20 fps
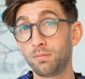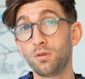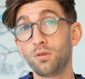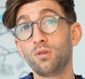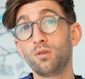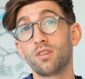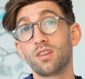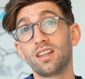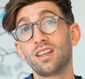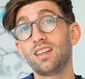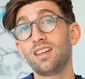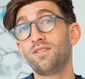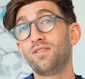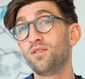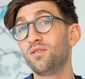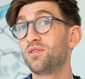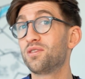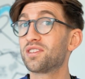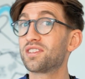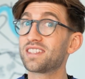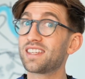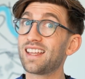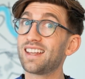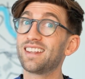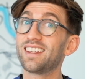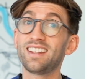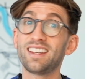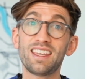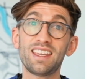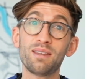you than if you just
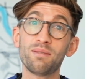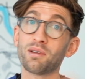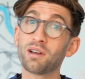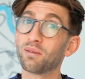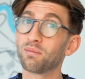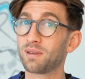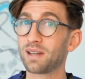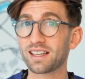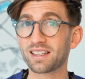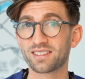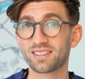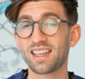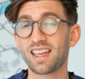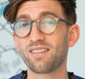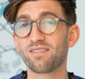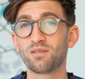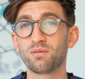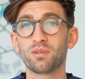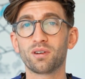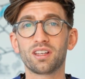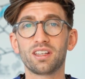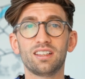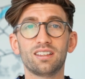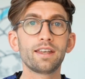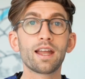send an email blast to everybody.